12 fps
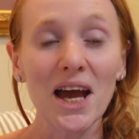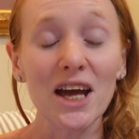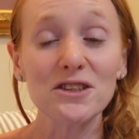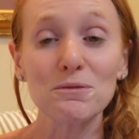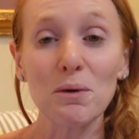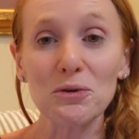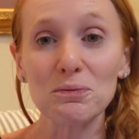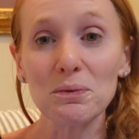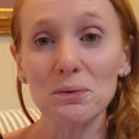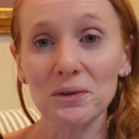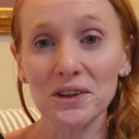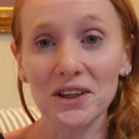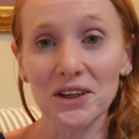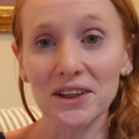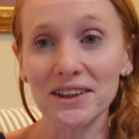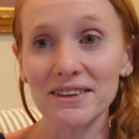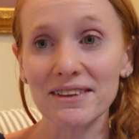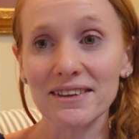It's supposed to be really
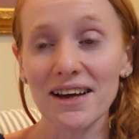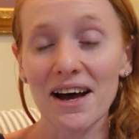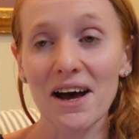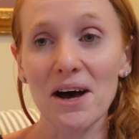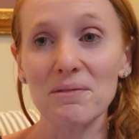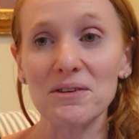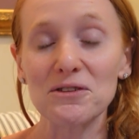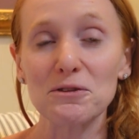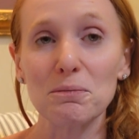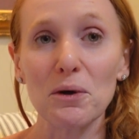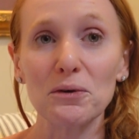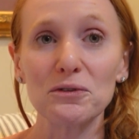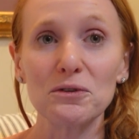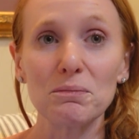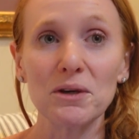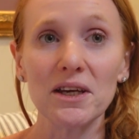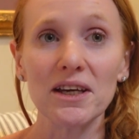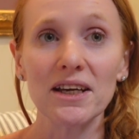good. It's supposed to
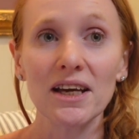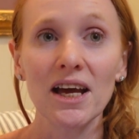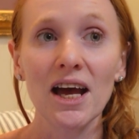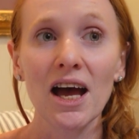be